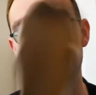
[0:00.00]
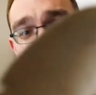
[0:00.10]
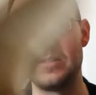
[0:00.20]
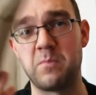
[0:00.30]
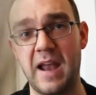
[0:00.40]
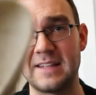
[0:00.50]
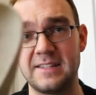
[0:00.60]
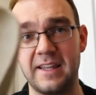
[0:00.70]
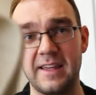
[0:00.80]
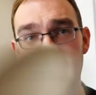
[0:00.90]
needs
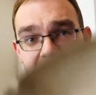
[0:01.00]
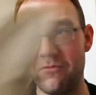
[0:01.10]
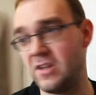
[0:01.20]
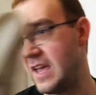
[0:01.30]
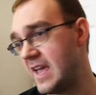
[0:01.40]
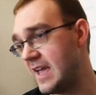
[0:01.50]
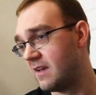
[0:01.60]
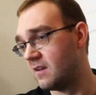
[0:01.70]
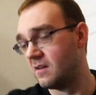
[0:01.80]
plastic. Every year,